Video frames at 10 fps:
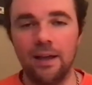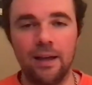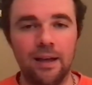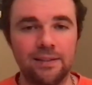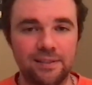
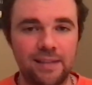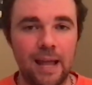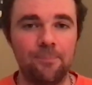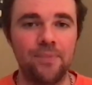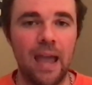
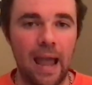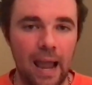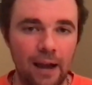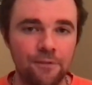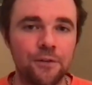step,
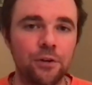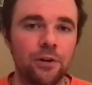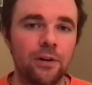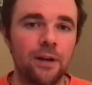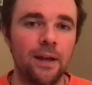
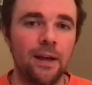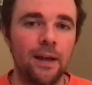after